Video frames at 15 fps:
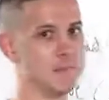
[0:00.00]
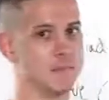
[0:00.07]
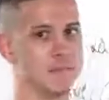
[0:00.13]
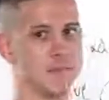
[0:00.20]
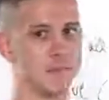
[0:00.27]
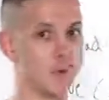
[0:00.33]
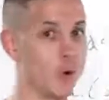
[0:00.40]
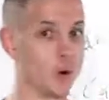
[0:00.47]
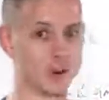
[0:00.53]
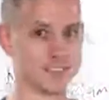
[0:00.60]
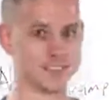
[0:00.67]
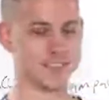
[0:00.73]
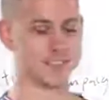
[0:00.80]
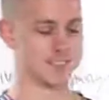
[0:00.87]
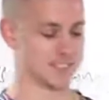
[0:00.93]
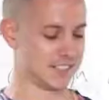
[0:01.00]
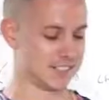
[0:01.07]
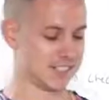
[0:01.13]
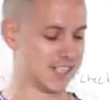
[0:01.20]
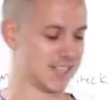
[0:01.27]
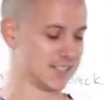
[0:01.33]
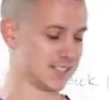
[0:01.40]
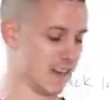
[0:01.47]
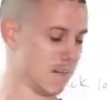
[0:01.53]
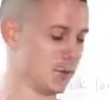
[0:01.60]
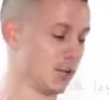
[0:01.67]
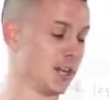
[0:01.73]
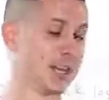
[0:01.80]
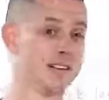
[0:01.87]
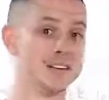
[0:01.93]
force that just exists, and I
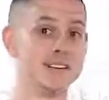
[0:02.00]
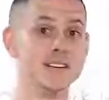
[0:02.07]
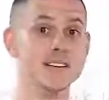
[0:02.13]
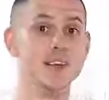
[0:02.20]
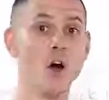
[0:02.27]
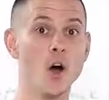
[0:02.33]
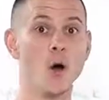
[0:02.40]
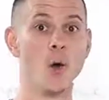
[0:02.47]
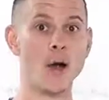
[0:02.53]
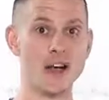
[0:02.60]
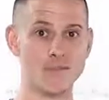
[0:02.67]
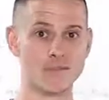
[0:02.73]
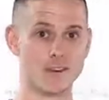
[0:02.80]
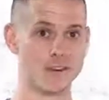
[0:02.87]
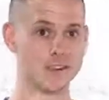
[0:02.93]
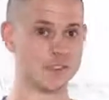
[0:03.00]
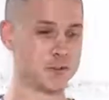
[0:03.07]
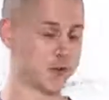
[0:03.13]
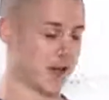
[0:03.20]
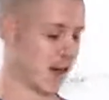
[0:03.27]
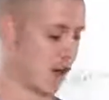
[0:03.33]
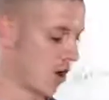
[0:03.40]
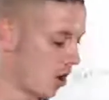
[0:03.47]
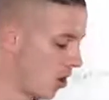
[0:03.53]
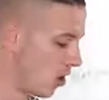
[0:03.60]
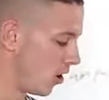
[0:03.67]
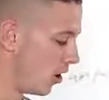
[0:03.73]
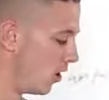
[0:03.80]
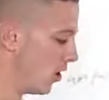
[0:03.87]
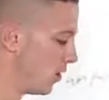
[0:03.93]
put like no effort into at
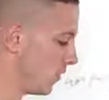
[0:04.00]
all,